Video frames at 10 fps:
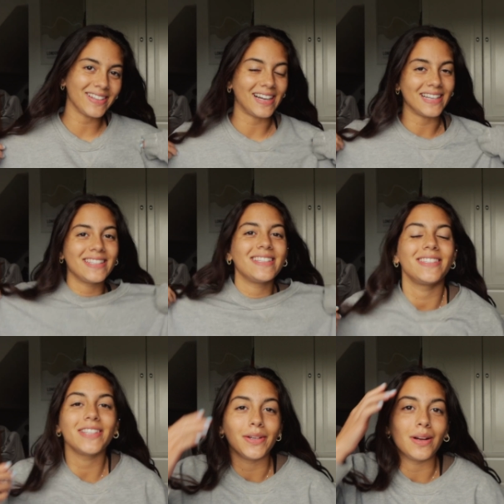guys,
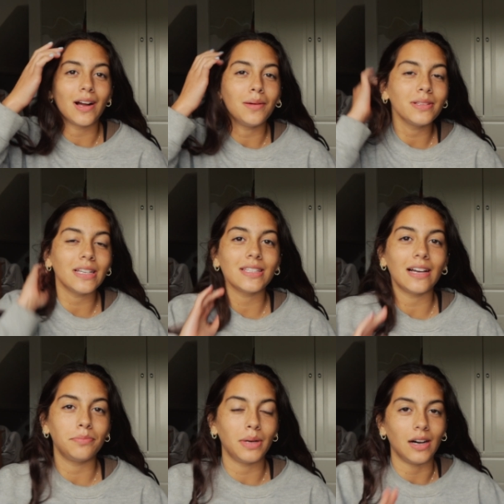so a couple days
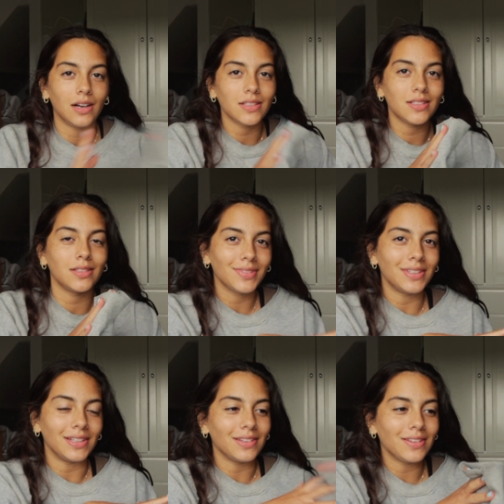have passed
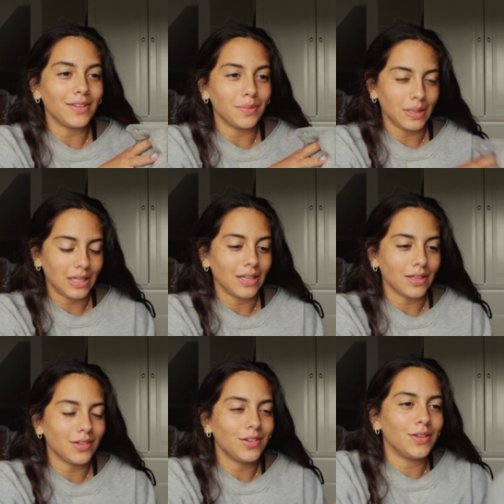since the
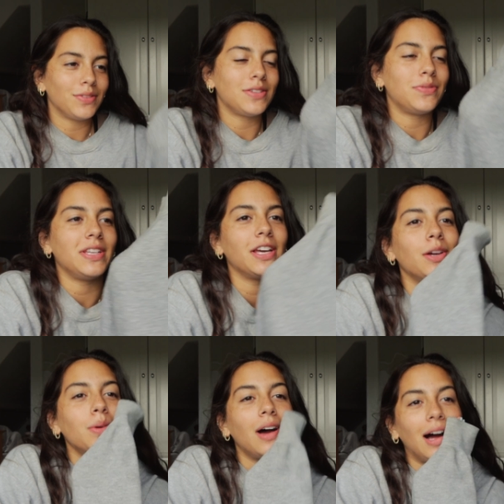beginning of this
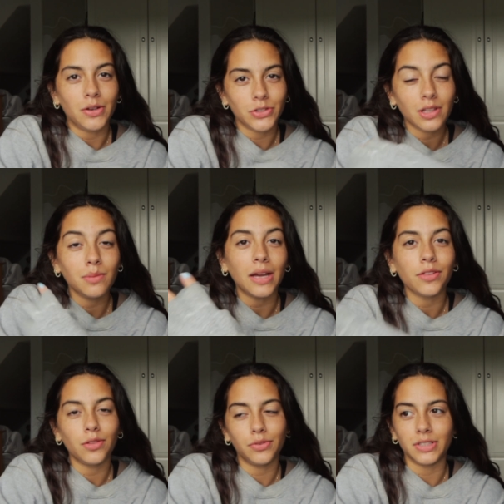video. I was looking back
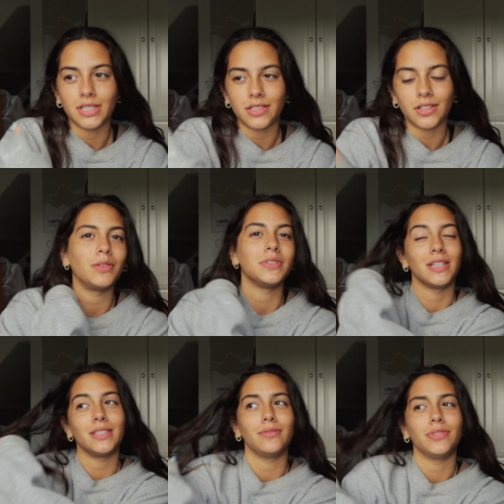through the footage, obviously
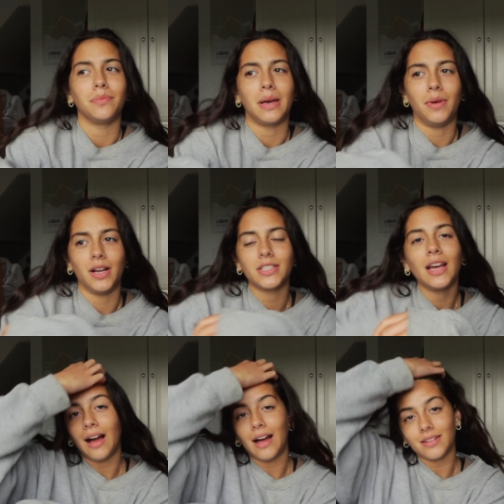I didn't film that much,
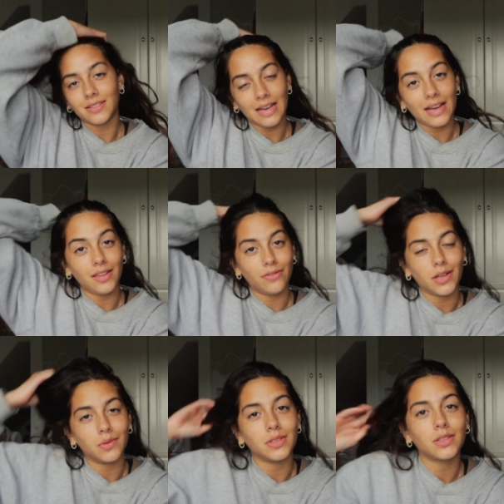and that
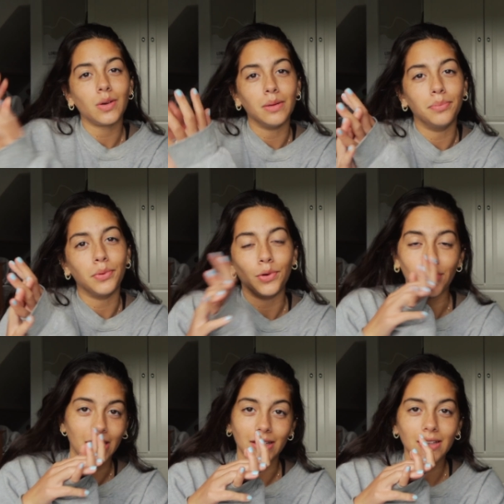evening was quite
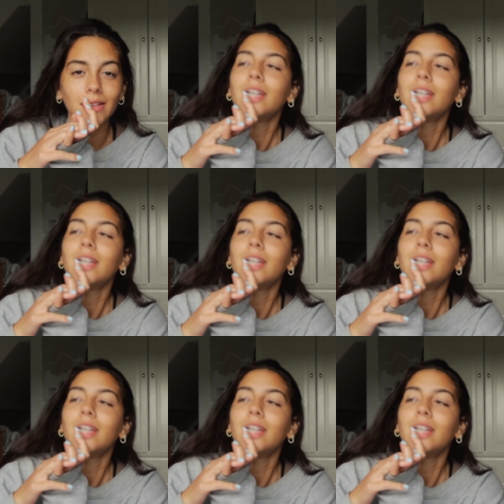boring